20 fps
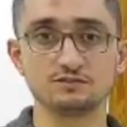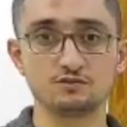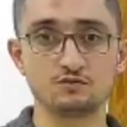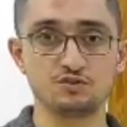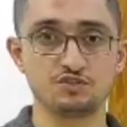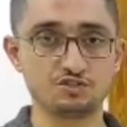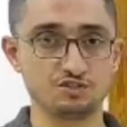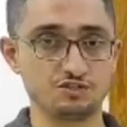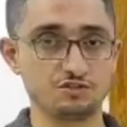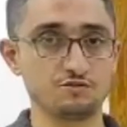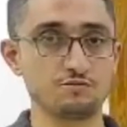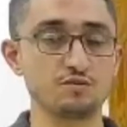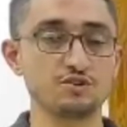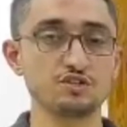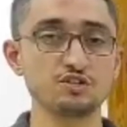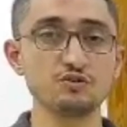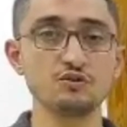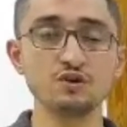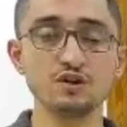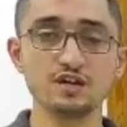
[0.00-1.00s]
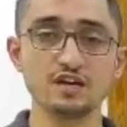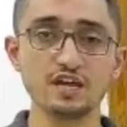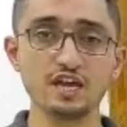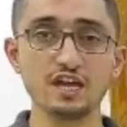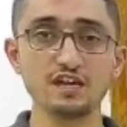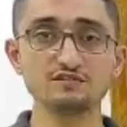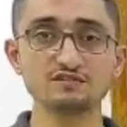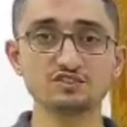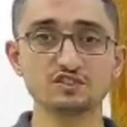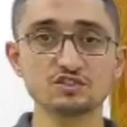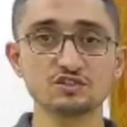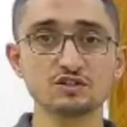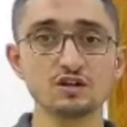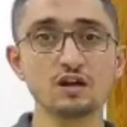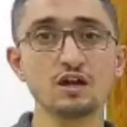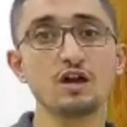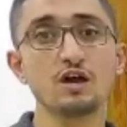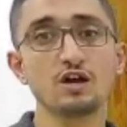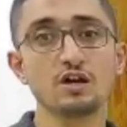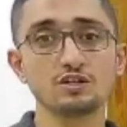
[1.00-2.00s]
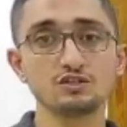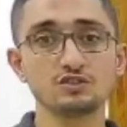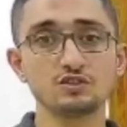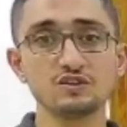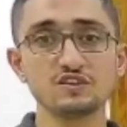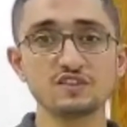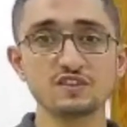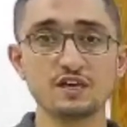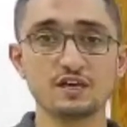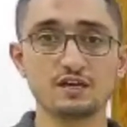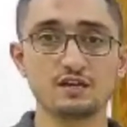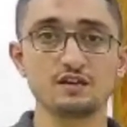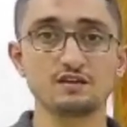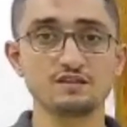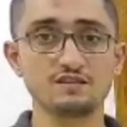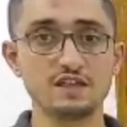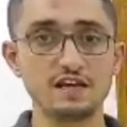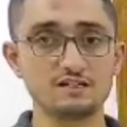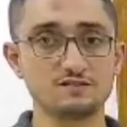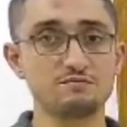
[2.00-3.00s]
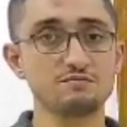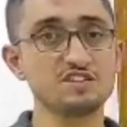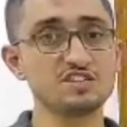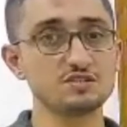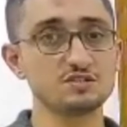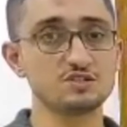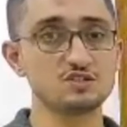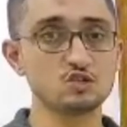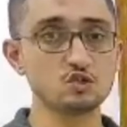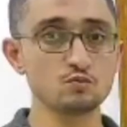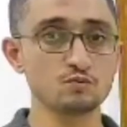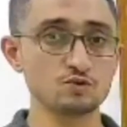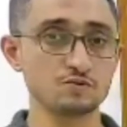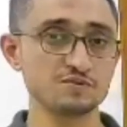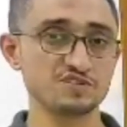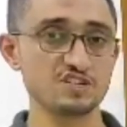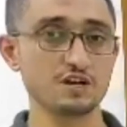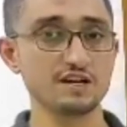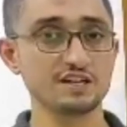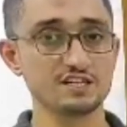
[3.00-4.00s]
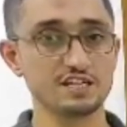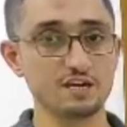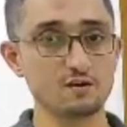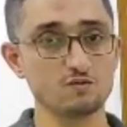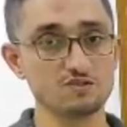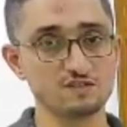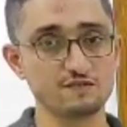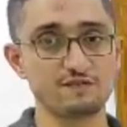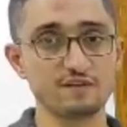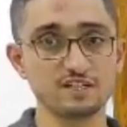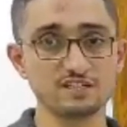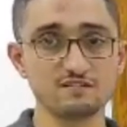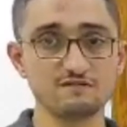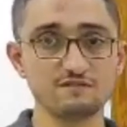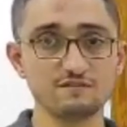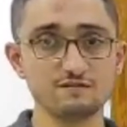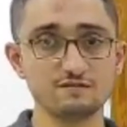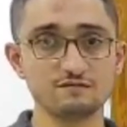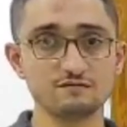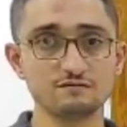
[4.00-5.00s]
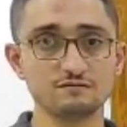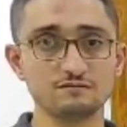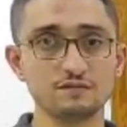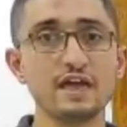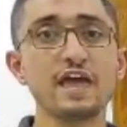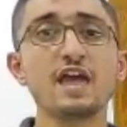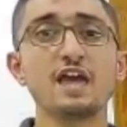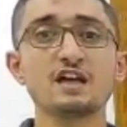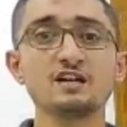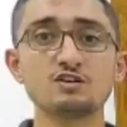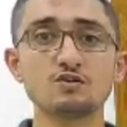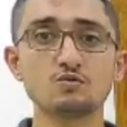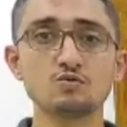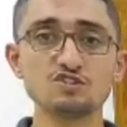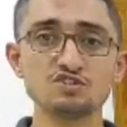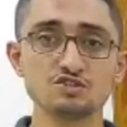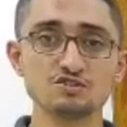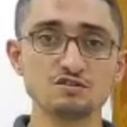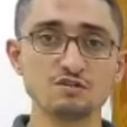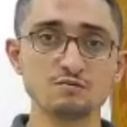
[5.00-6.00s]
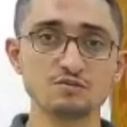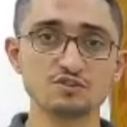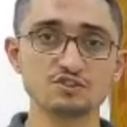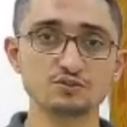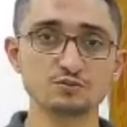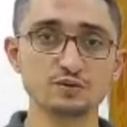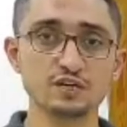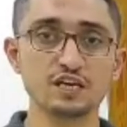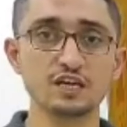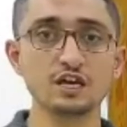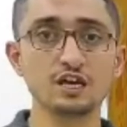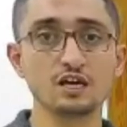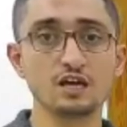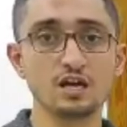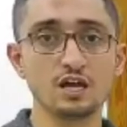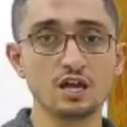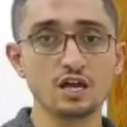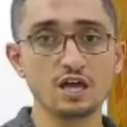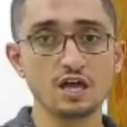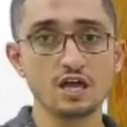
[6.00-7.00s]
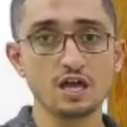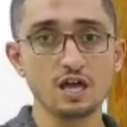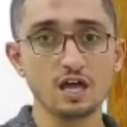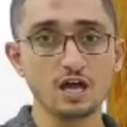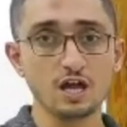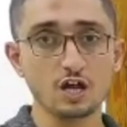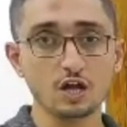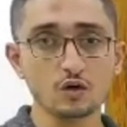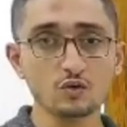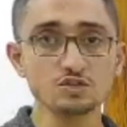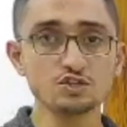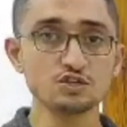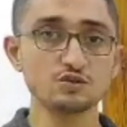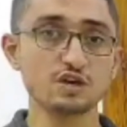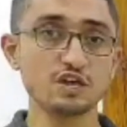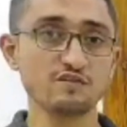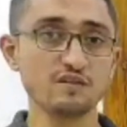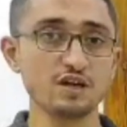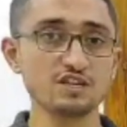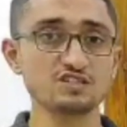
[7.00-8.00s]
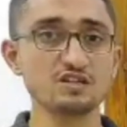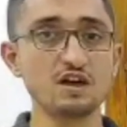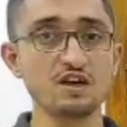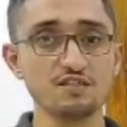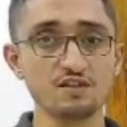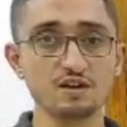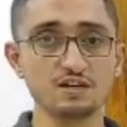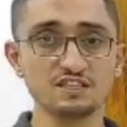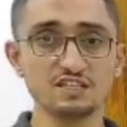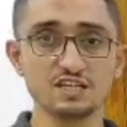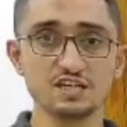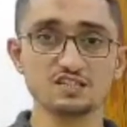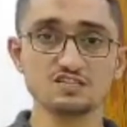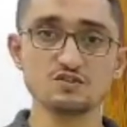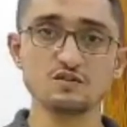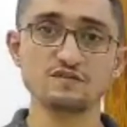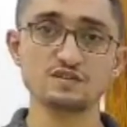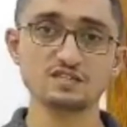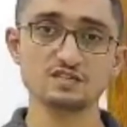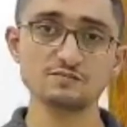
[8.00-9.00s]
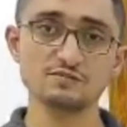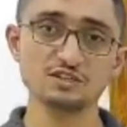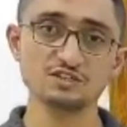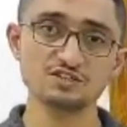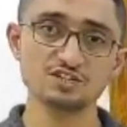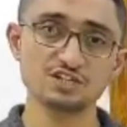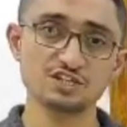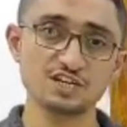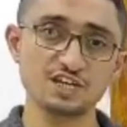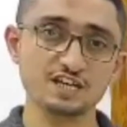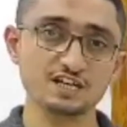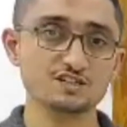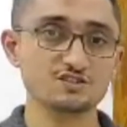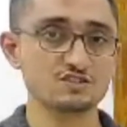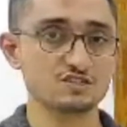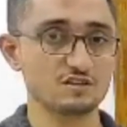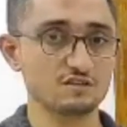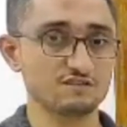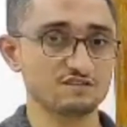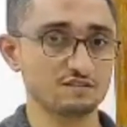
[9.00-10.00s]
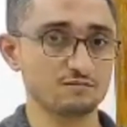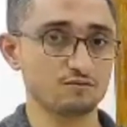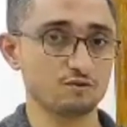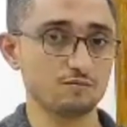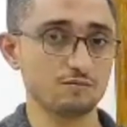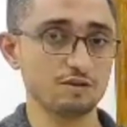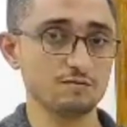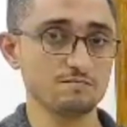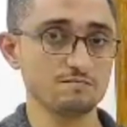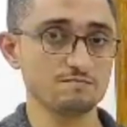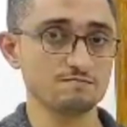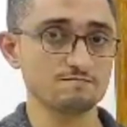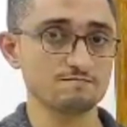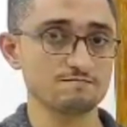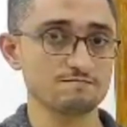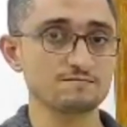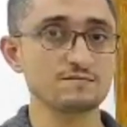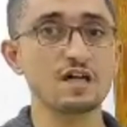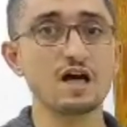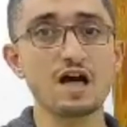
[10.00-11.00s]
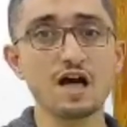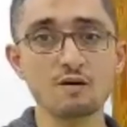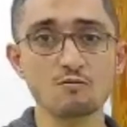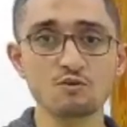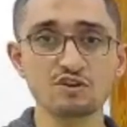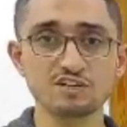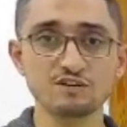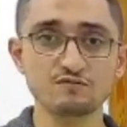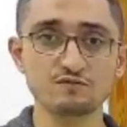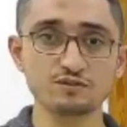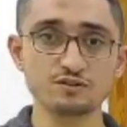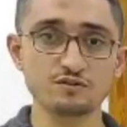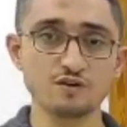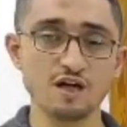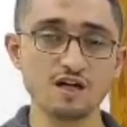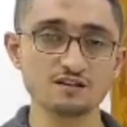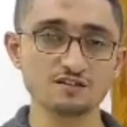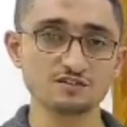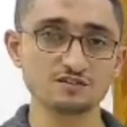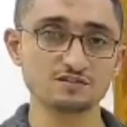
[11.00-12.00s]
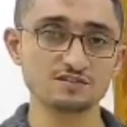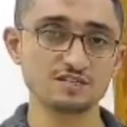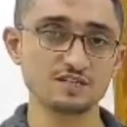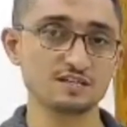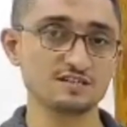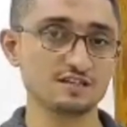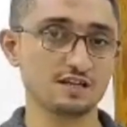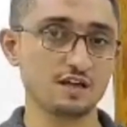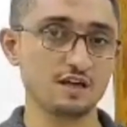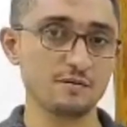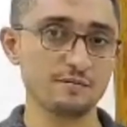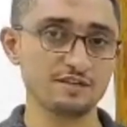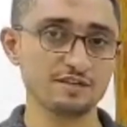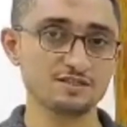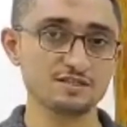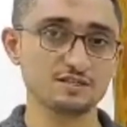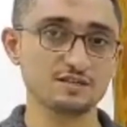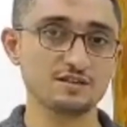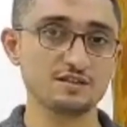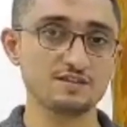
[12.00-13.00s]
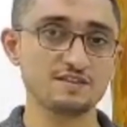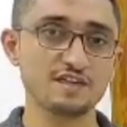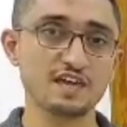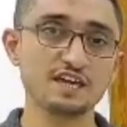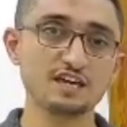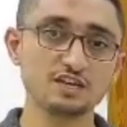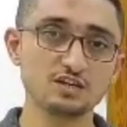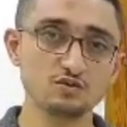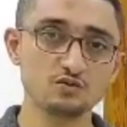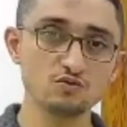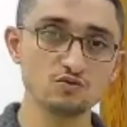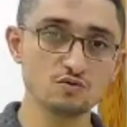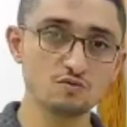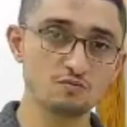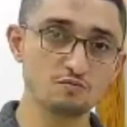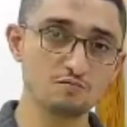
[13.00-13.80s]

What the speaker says: Question number 2. If there, do you think that Mr. Suburb's idea was effective? And question number 3. Could you give us other ideas of a similar technique to solve the problem? I'm waiting for your answers in the comments. Thank you.